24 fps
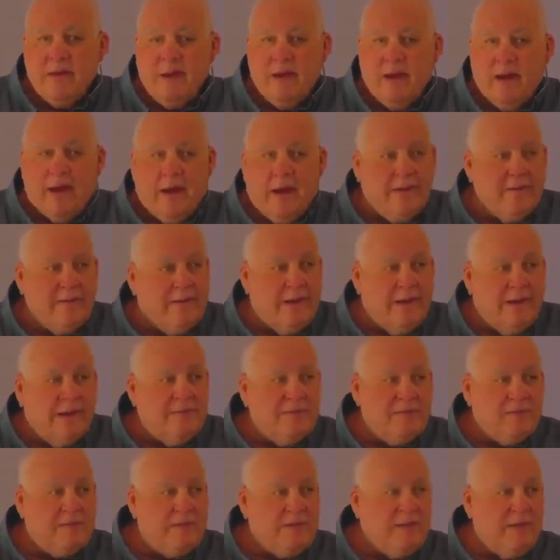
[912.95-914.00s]
I've
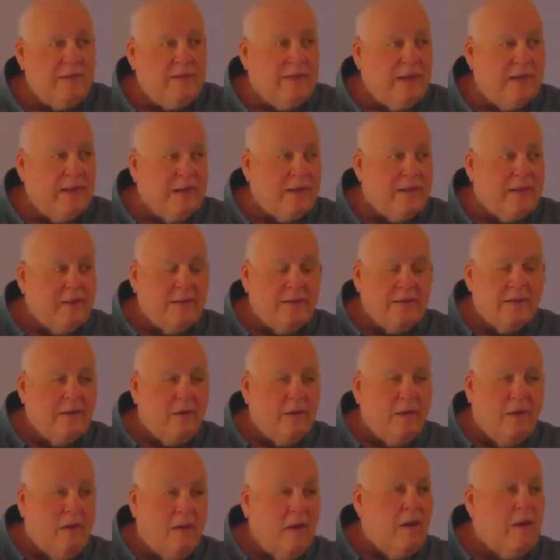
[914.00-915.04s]
seen that
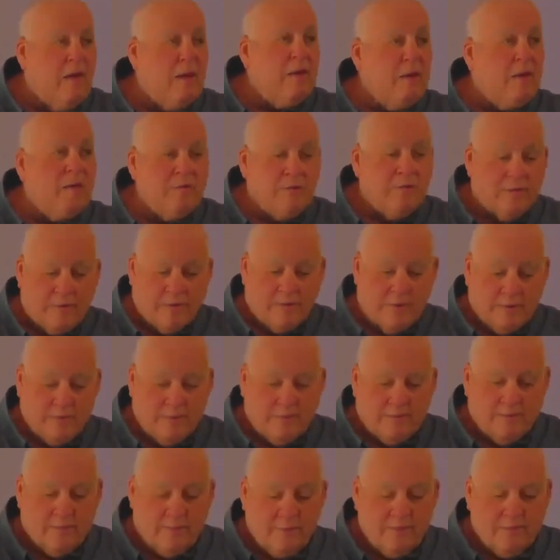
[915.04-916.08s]
all over.
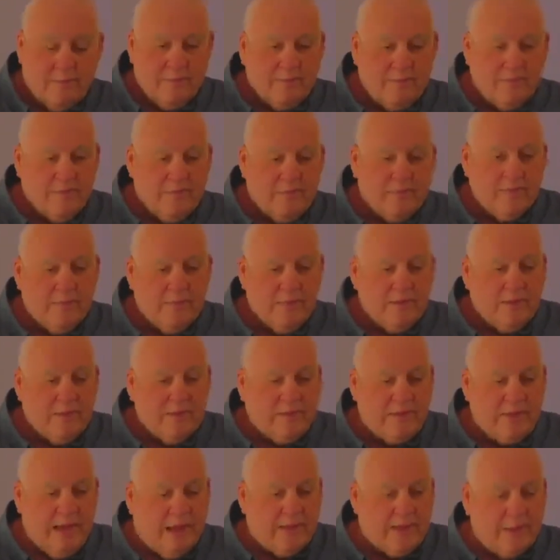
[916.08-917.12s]

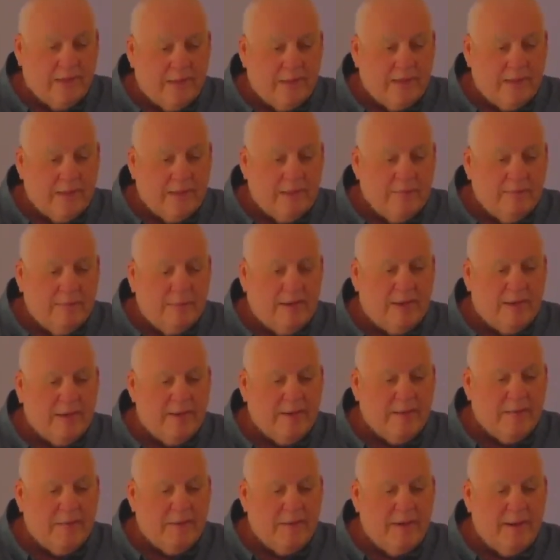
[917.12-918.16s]
It's not good, but
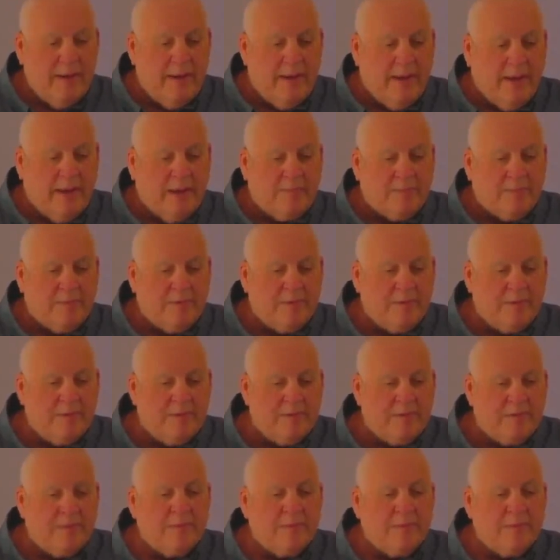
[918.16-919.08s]
it happens.